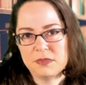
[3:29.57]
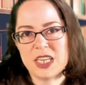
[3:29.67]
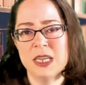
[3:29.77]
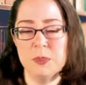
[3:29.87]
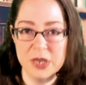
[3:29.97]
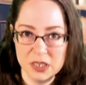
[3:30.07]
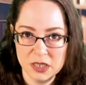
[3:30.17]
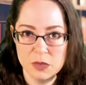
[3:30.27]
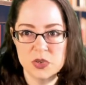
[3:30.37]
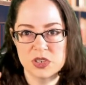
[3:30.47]
and
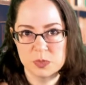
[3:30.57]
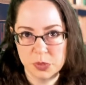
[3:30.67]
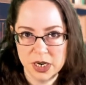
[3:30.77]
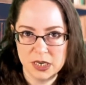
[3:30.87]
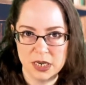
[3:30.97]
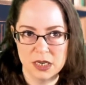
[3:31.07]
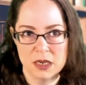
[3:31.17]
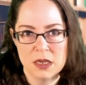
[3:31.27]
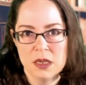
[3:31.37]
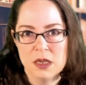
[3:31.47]
apparently when she's pregnant,
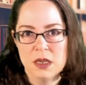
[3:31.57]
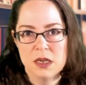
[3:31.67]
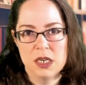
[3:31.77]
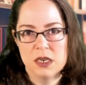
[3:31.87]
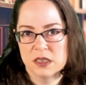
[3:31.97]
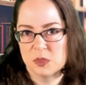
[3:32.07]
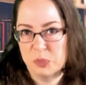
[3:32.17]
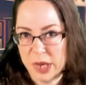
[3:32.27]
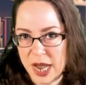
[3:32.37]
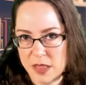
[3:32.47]
he
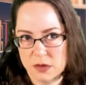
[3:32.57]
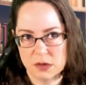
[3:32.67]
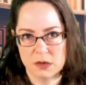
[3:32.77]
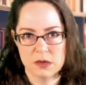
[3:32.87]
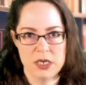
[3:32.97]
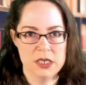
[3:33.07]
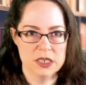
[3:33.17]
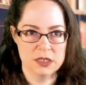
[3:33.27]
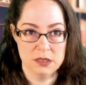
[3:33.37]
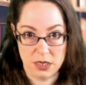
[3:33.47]
doesn't bother her. He
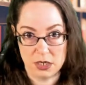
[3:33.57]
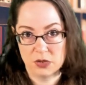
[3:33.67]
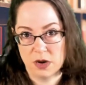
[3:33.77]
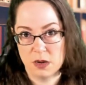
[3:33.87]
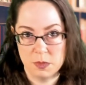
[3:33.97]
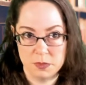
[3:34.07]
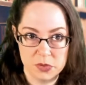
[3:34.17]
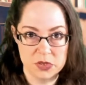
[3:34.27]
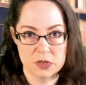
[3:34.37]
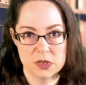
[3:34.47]
doesn't, like, try to
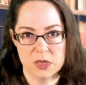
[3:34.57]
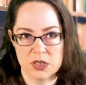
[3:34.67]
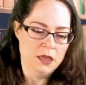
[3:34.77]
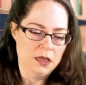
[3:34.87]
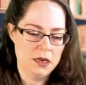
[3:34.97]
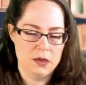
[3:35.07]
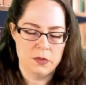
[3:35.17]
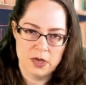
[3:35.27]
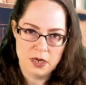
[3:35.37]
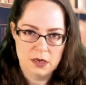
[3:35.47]
abuse her as much.
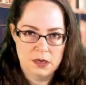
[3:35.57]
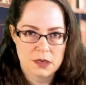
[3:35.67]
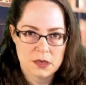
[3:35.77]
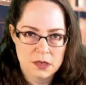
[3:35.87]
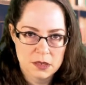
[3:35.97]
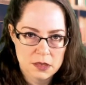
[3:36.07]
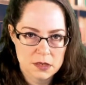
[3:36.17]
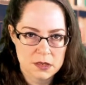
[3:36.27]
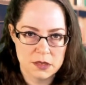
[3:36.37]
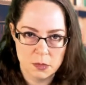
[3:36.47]
Anyway,
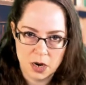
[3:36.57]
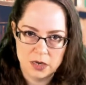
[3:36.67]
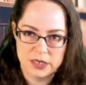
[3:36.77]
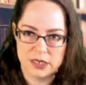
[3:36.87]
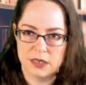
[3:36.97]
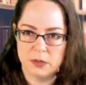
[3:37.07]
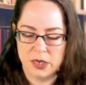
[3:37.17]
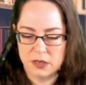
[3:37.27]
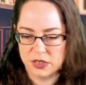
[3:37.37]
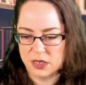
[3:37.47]
so Mara takes it
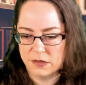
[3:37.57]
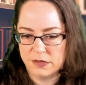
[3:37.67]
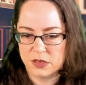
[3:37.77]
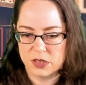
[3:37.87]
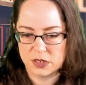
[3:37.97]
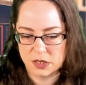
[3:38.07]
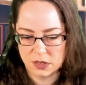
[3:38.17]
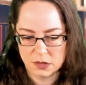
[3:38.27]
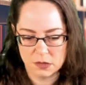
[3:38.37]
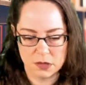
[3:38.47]
upon herself that she's going
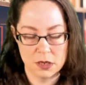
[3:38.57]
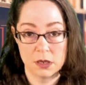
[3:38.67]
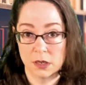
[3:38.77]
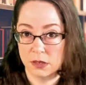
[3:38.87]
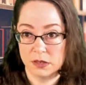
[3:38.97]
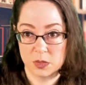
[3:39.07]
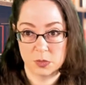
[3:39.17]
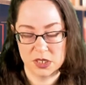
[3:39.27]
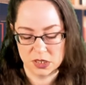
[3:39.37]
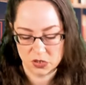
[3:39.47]
to go kill this
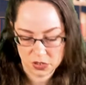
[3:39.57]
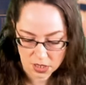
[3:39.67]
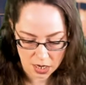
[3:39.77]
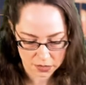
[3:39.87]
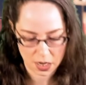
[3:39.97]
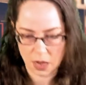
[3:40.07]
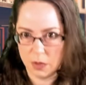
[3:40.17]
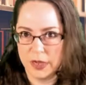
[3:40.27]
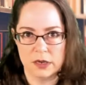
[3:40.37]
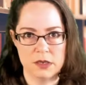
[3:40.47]
prince. And she's like, how, how
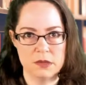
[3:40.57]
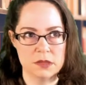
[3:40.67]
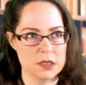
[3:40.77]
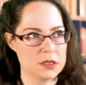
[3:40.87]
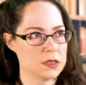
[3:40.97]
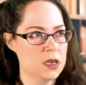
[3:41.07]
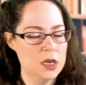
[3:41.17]
am I going to do this?